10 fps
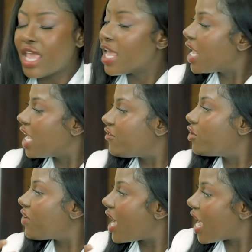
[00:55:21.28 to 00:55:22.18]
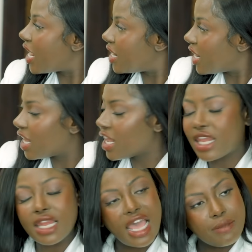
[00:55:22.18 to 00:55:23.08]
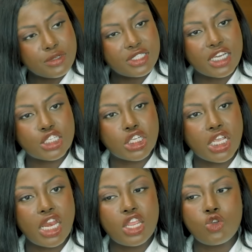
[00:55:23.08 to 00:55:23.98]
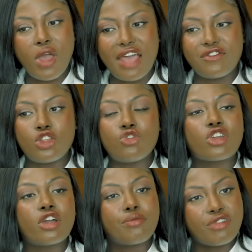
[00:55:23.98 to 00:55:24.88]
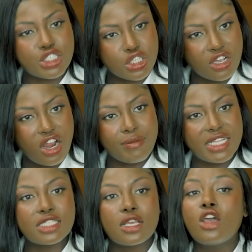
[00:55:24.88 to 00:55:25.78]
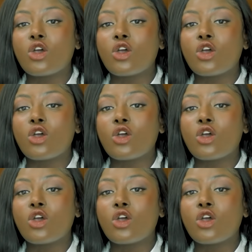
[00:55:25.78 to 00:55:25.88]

Mm. If you've had liposuction, you have to use compression garments.